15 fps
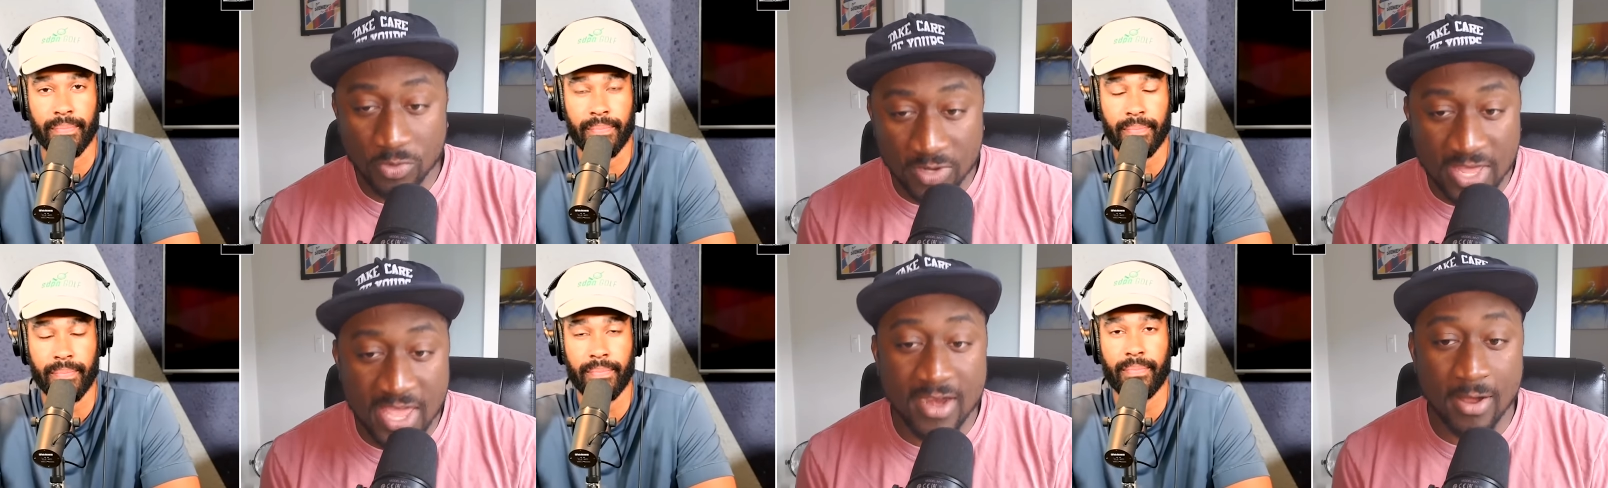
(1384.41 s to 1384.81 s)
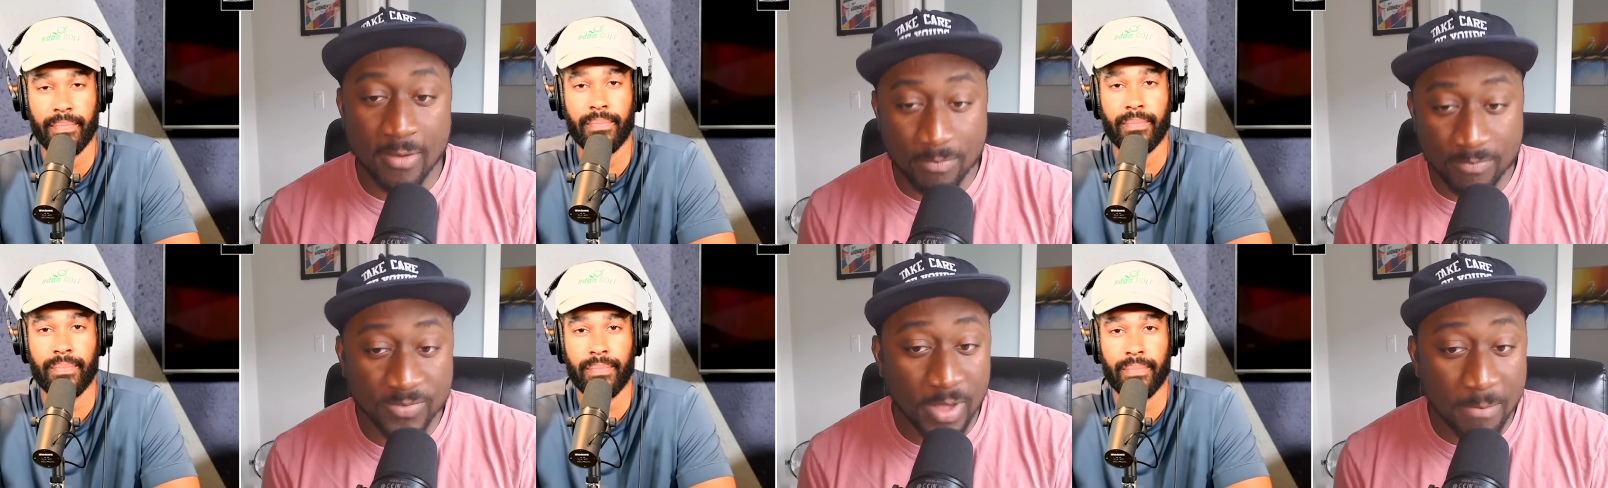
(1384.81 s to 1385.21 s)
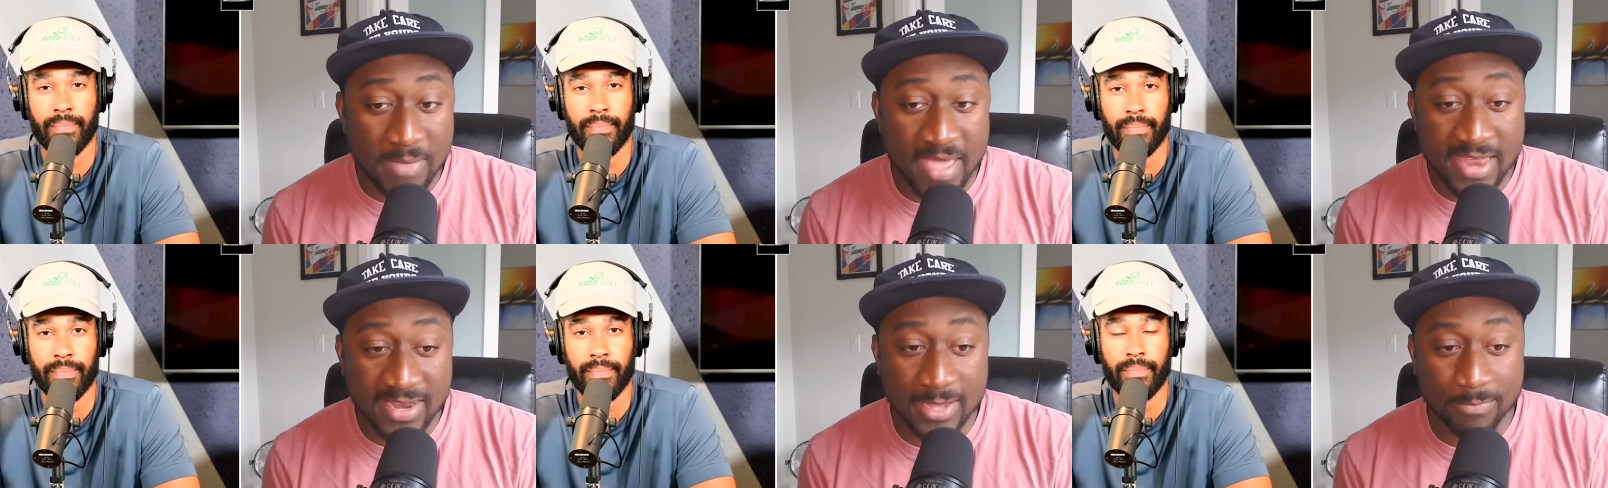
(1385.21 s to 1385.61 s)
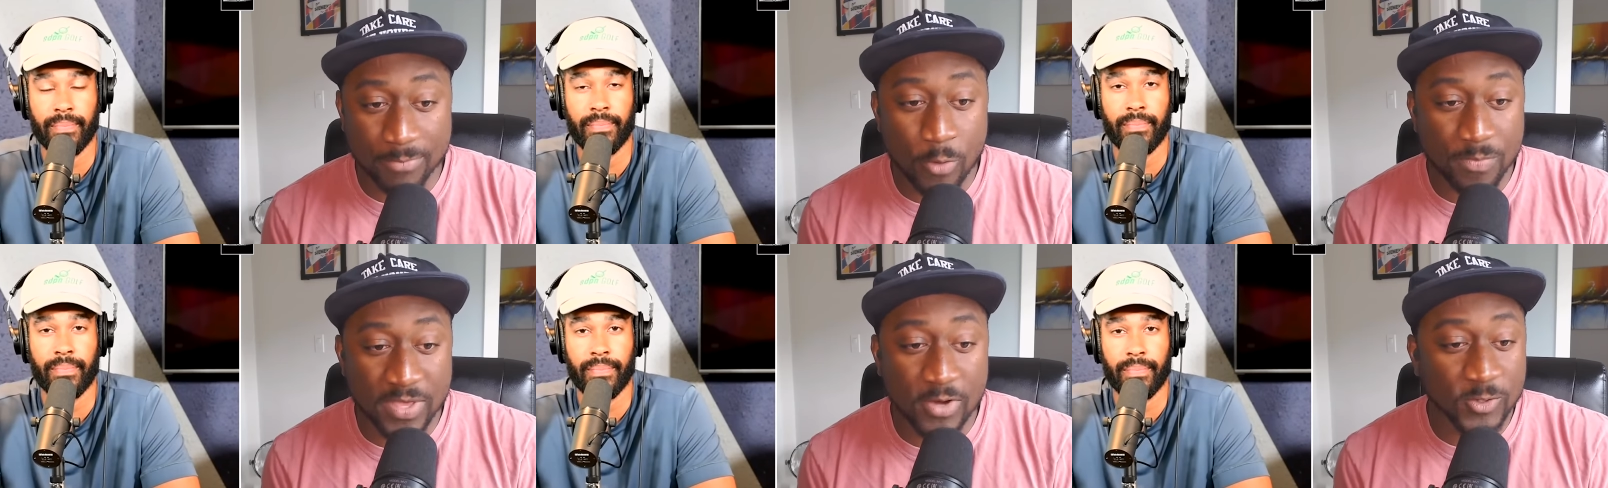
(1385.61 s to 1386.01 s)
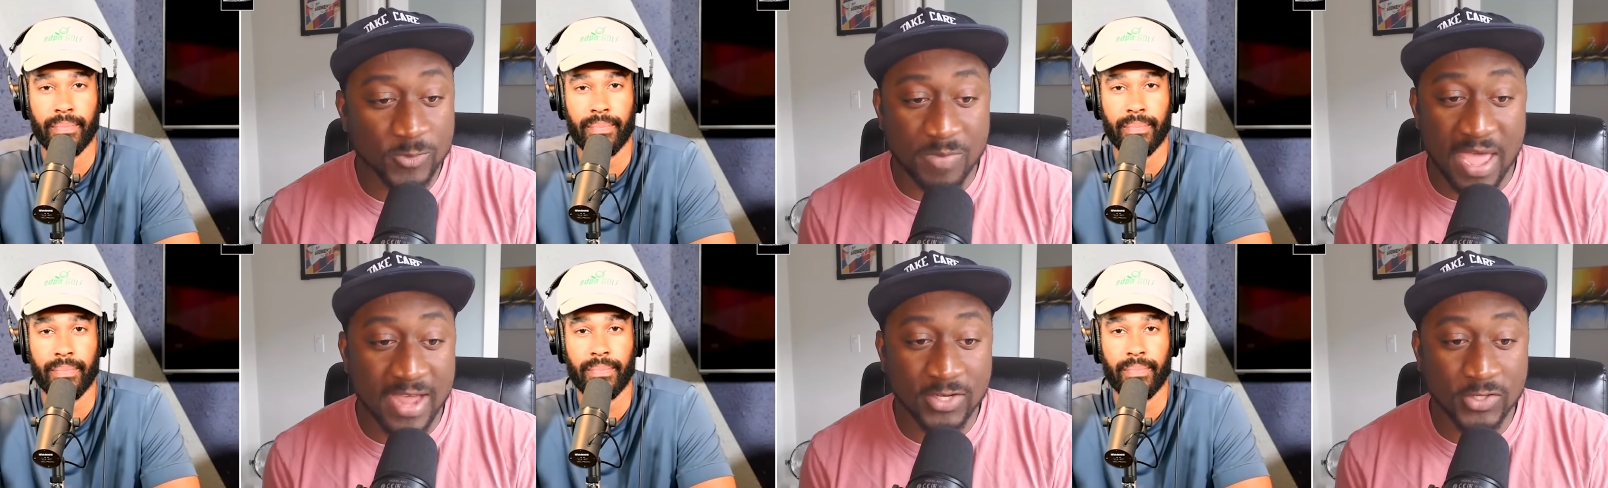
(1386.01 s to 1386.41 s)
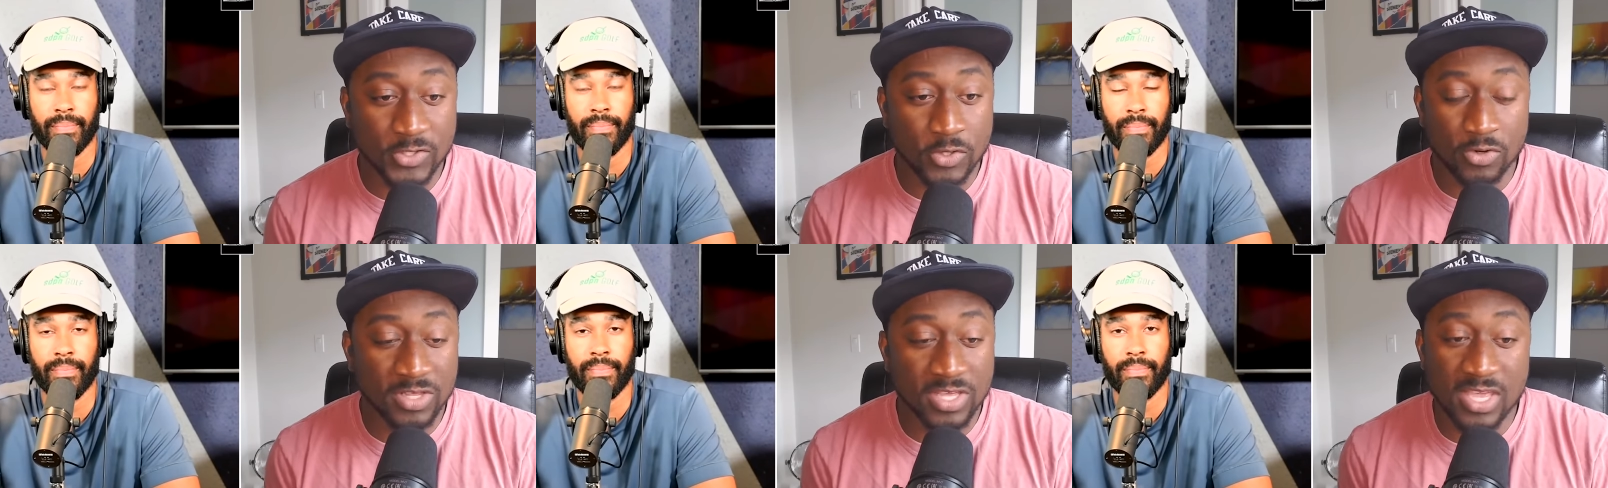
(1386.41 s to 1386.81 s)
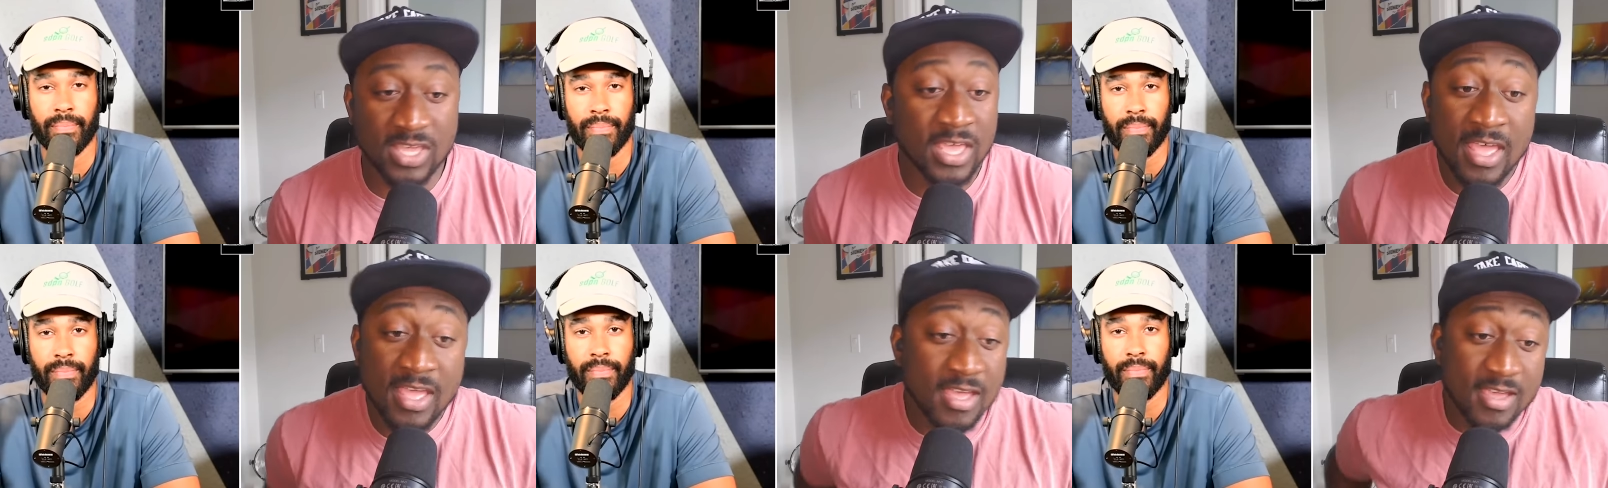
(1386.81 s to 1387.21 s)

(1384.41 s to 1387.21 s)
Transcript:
Speaker 1: you let a, a man like Bill Peters back into your league?